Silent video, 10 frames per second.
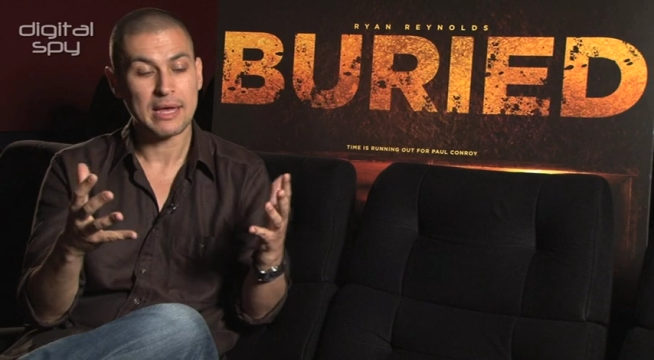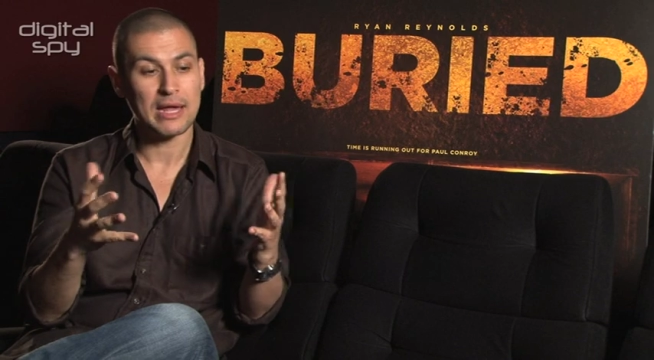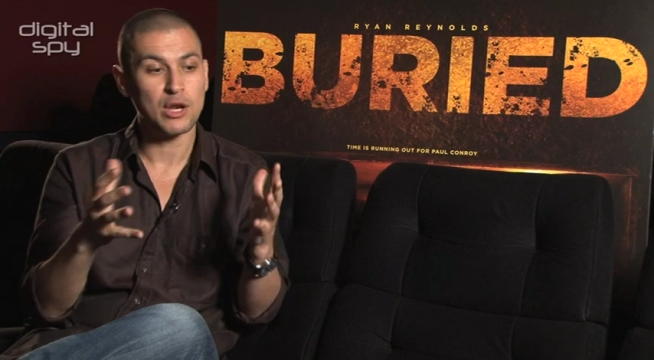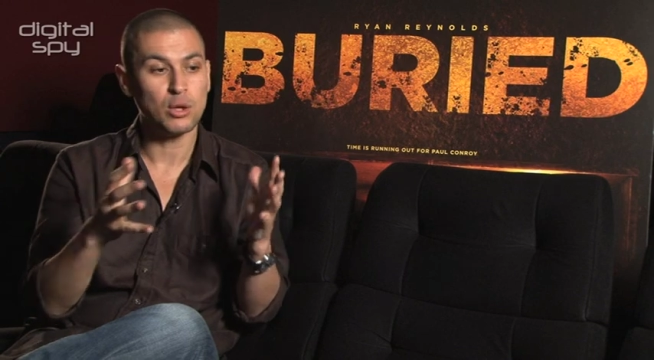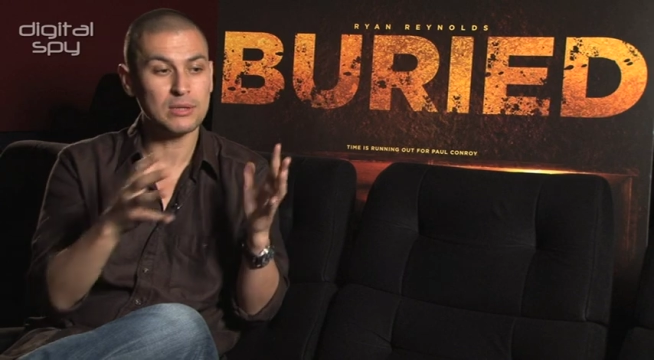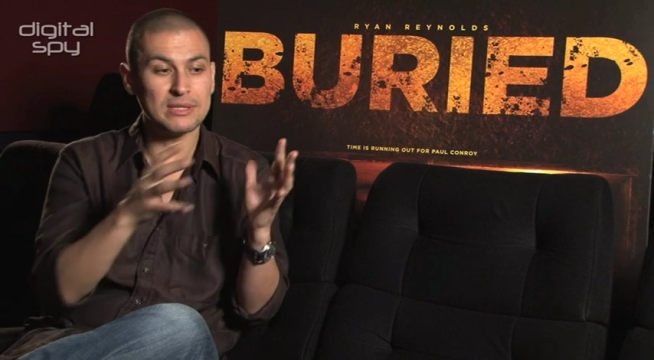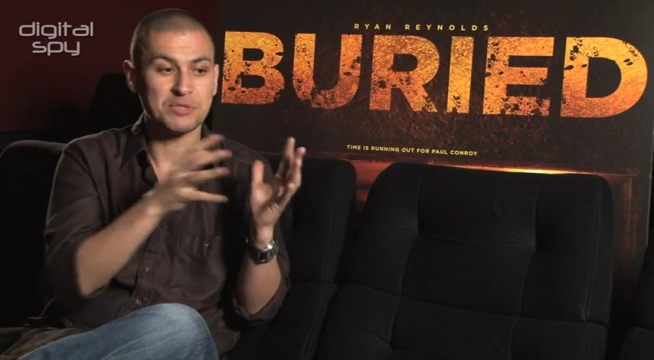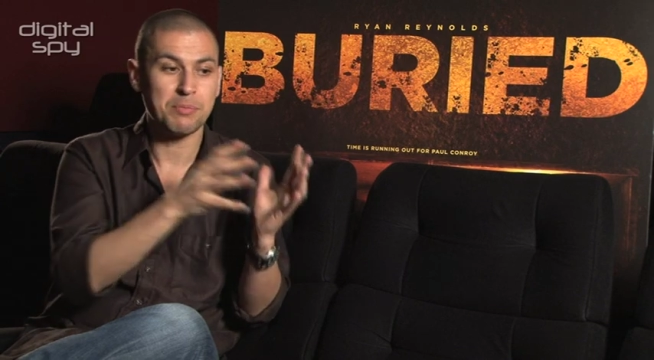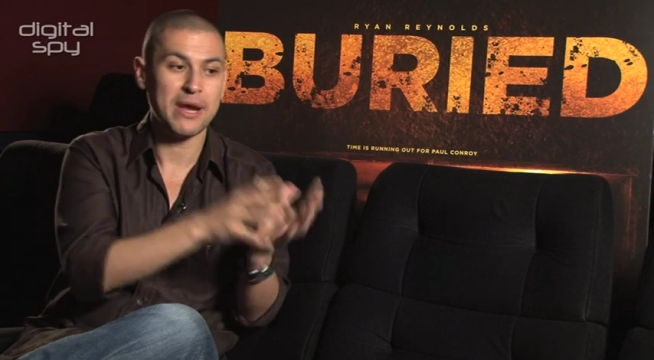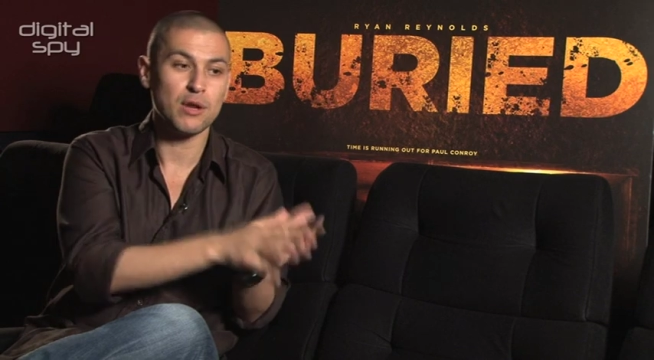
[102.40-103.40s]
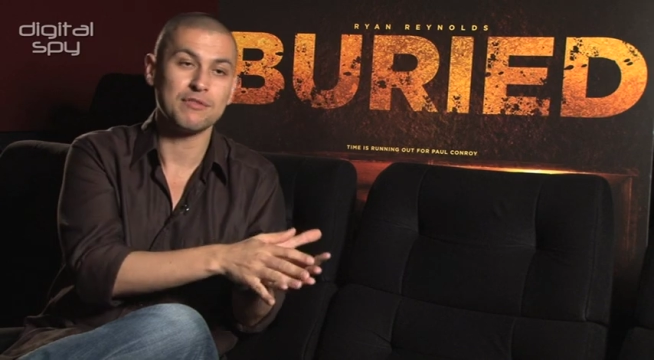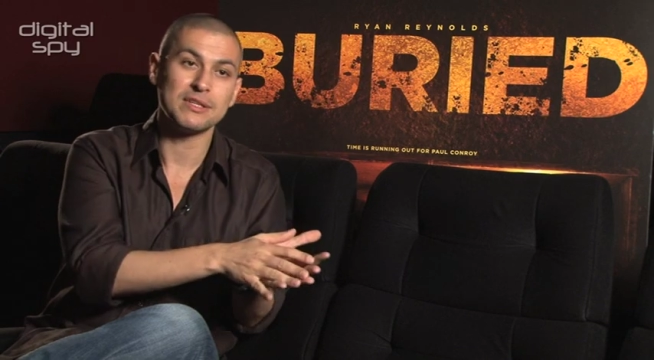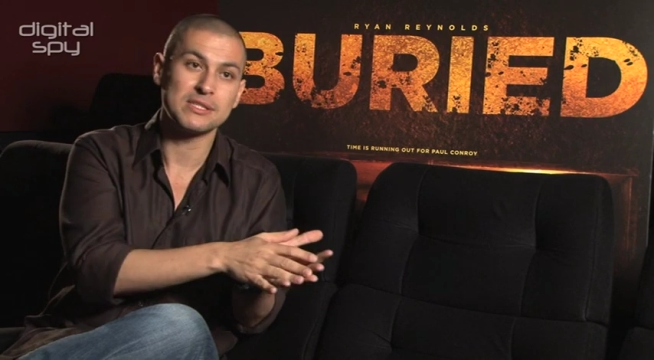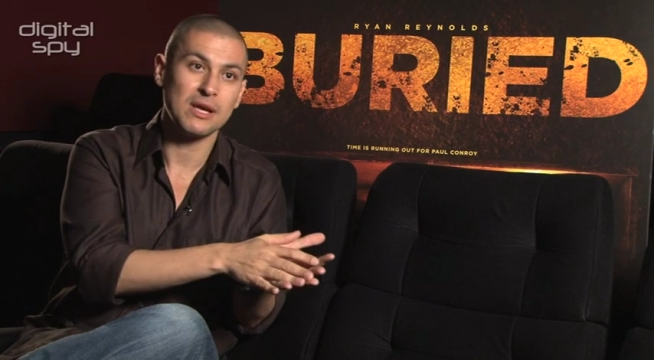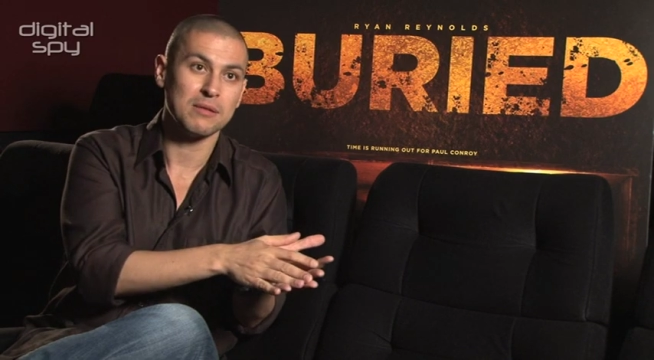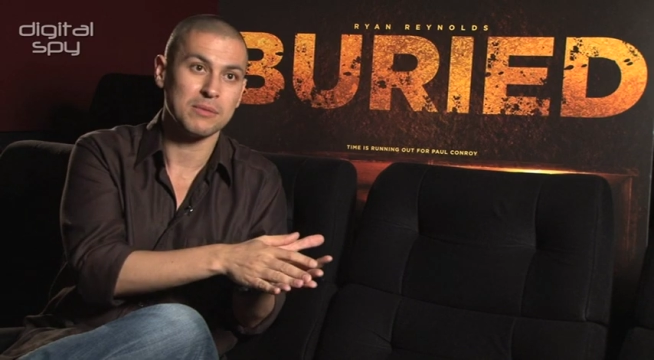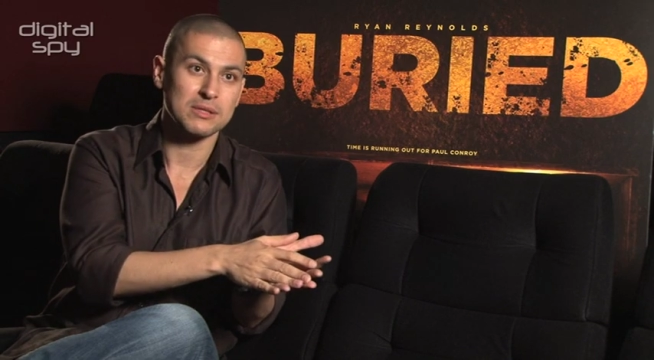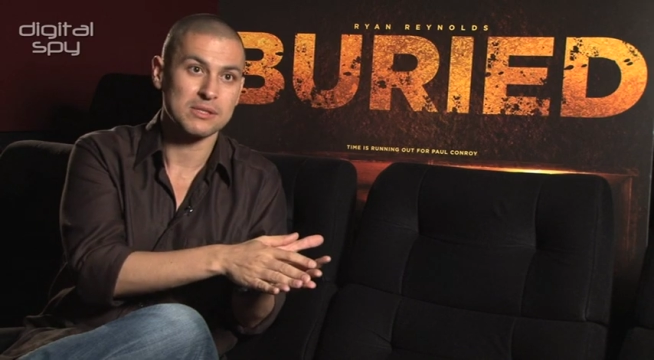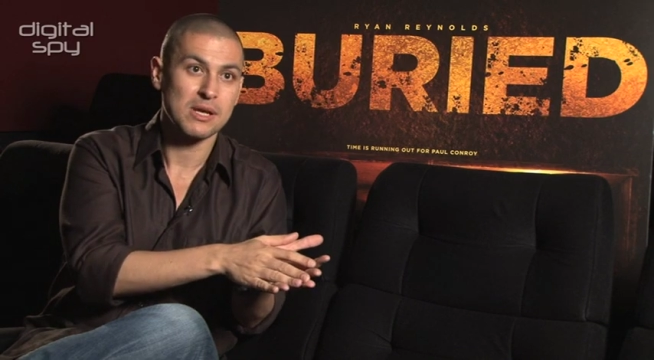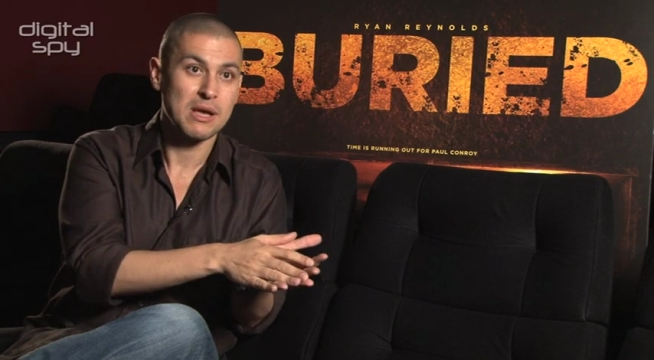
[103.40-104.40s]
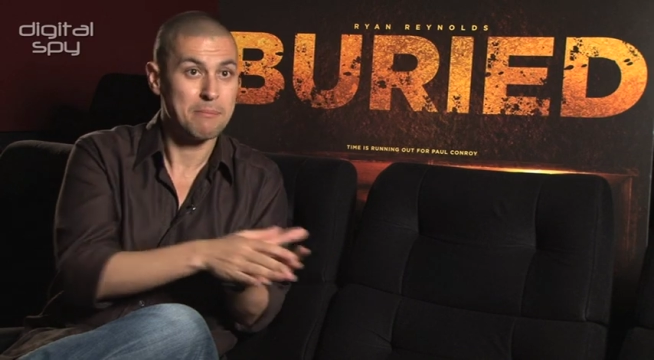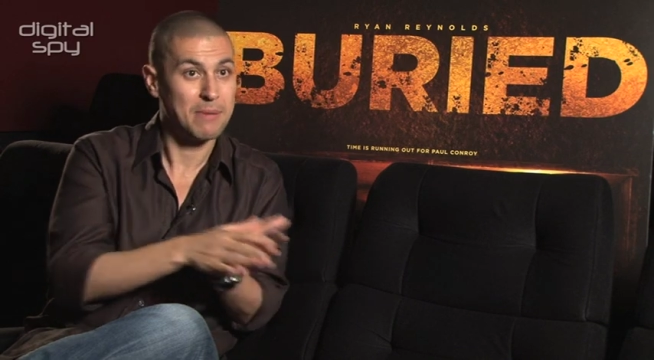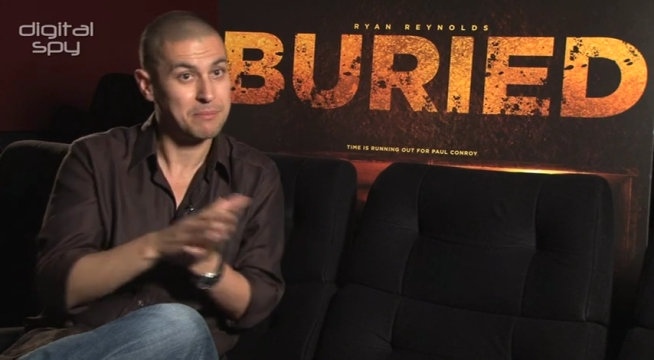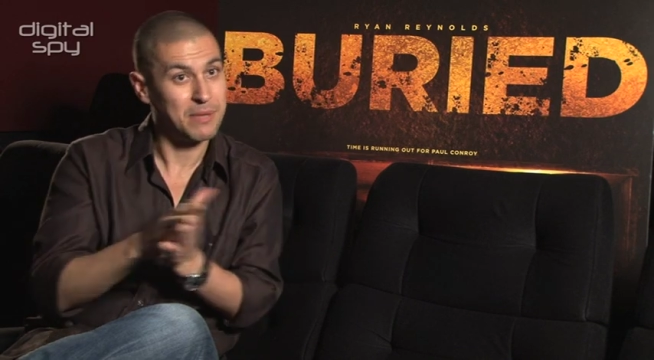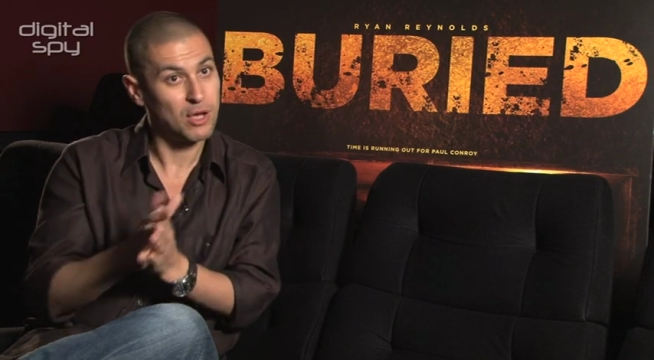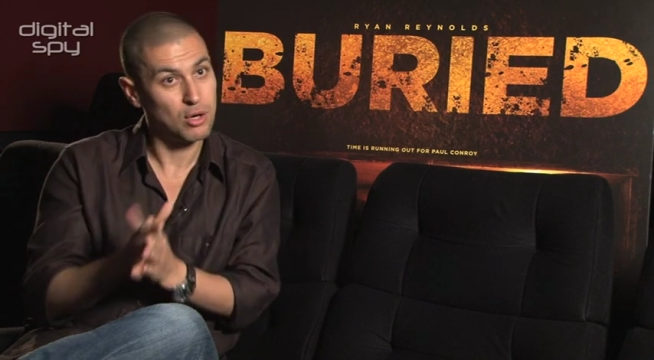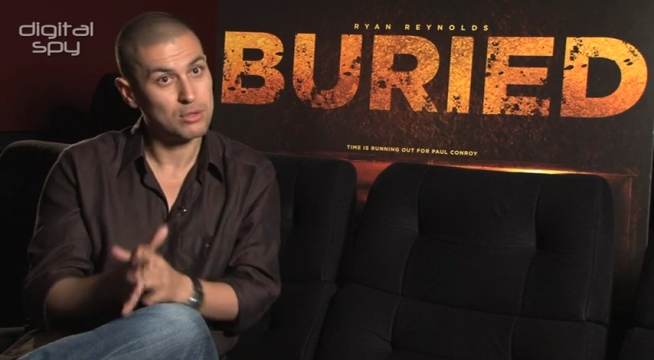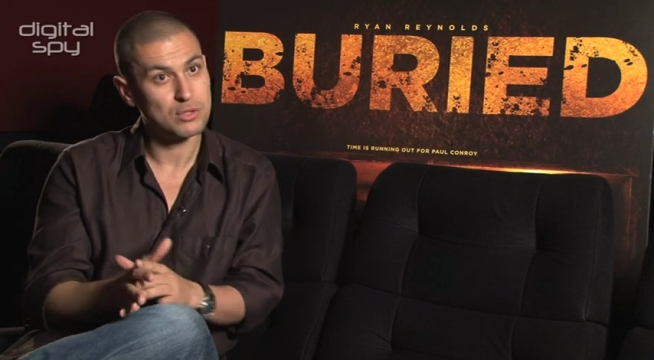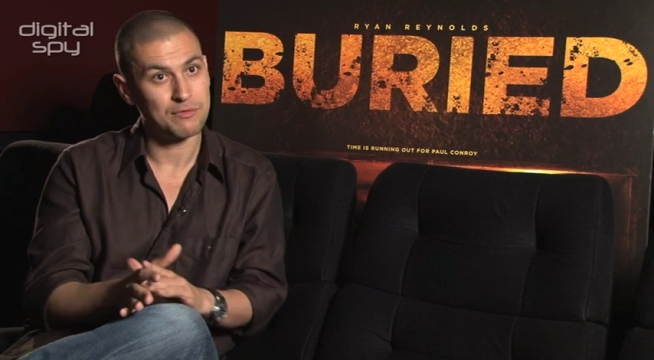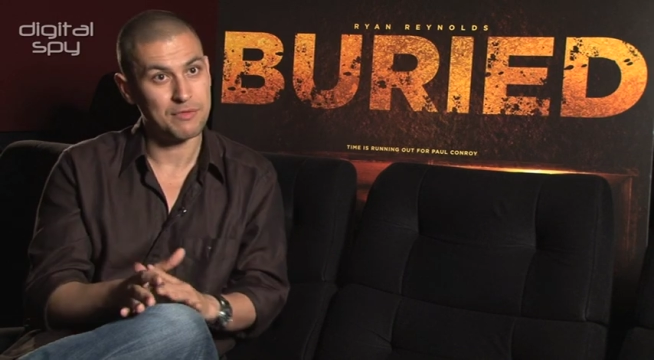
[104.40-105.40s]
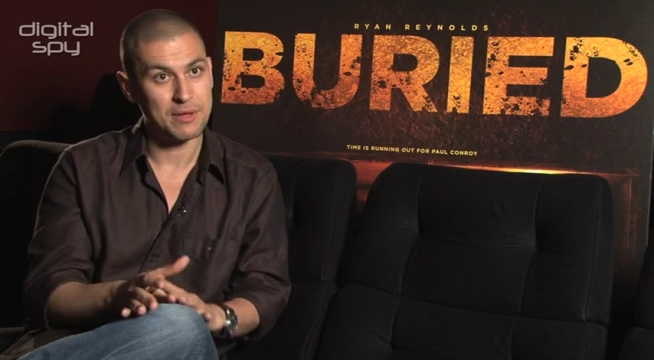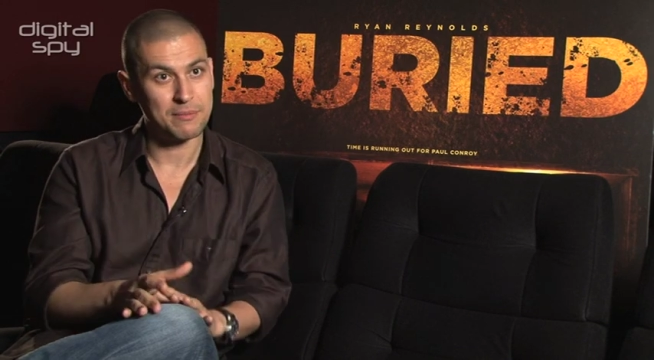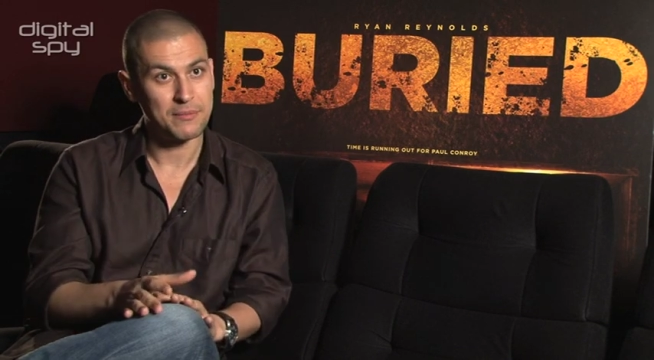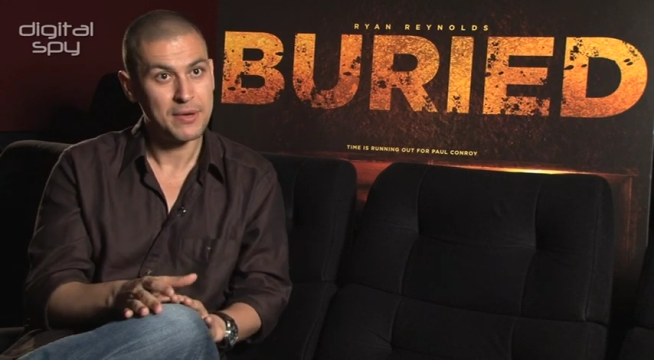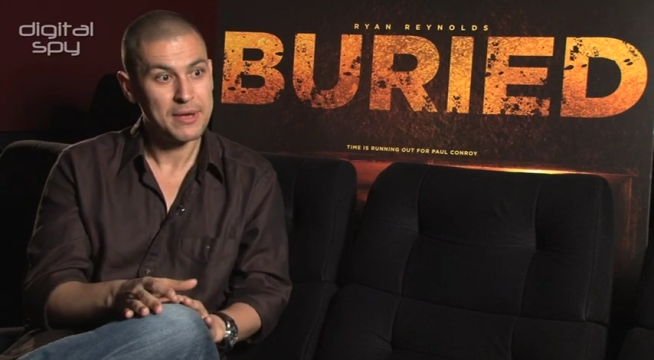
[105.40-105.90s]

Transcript: and not in spite of its elements, but because of them.